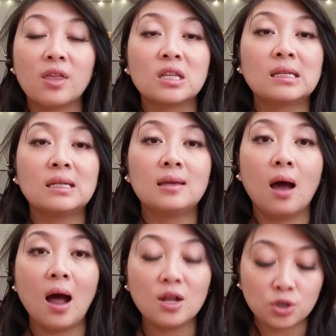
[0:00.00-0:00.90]
The
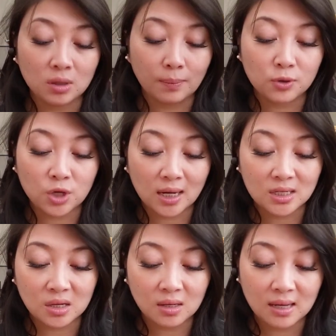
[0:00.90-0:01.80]
sillage and the
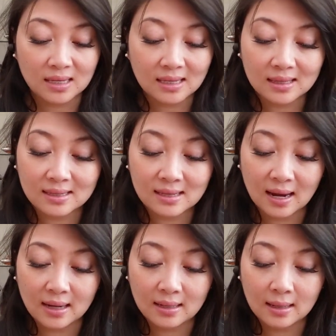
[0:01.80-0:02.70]
projection is
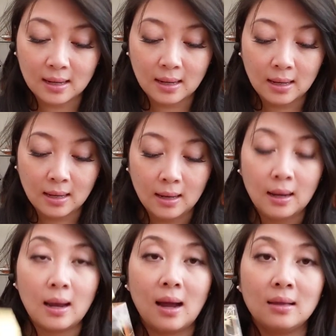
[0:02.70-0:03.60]
insane.
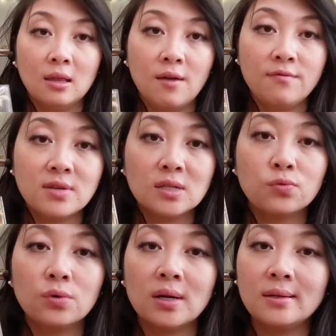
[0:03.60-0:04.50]
I love
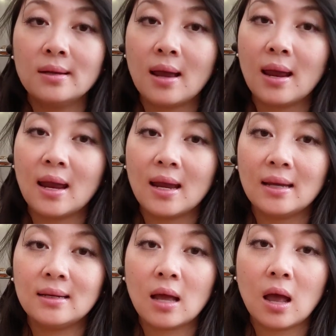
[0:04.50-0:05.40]
this one
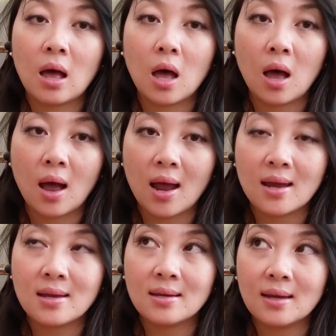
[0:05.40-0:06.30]
and
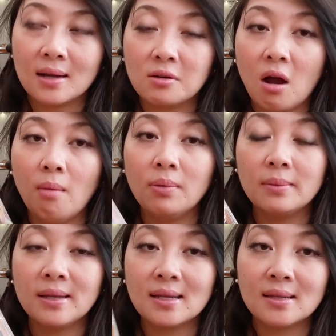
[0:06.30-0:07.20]
I get
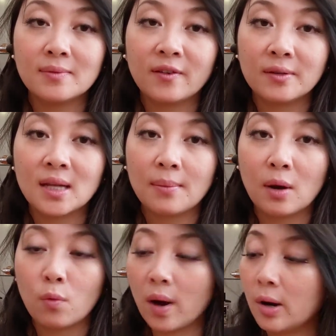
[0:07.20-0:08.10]
compliments every time
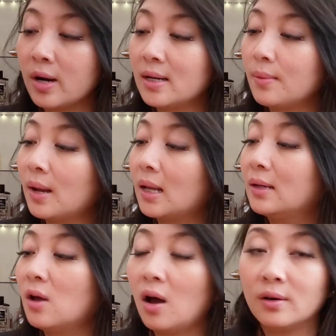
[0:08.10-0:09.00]
I wear it. My
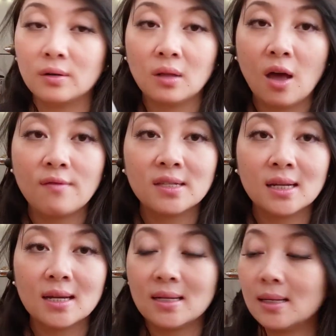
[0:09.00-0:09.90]
daughter loves
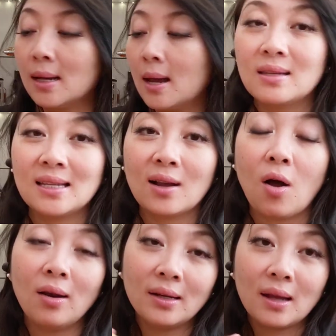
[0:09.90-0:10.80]
it. She
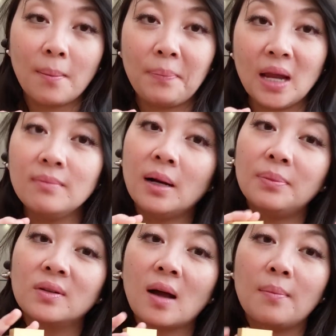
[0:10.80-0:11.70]
called it a pink
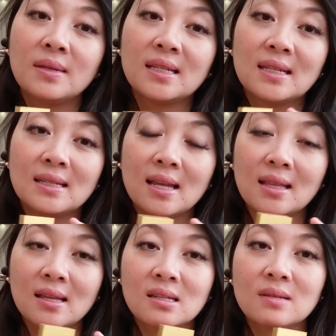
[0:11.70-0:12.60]
bubblegum. She
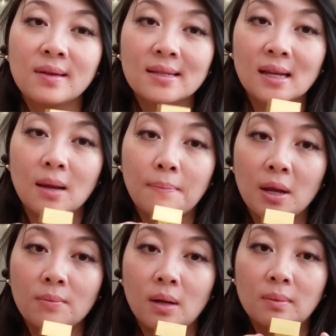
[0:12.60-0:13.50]
said that it smells like a
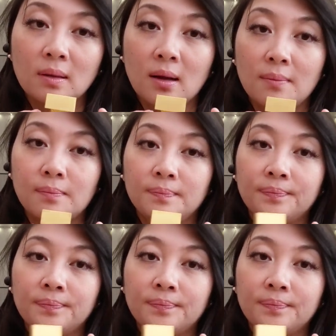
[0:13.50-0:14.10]
pink bubblegum.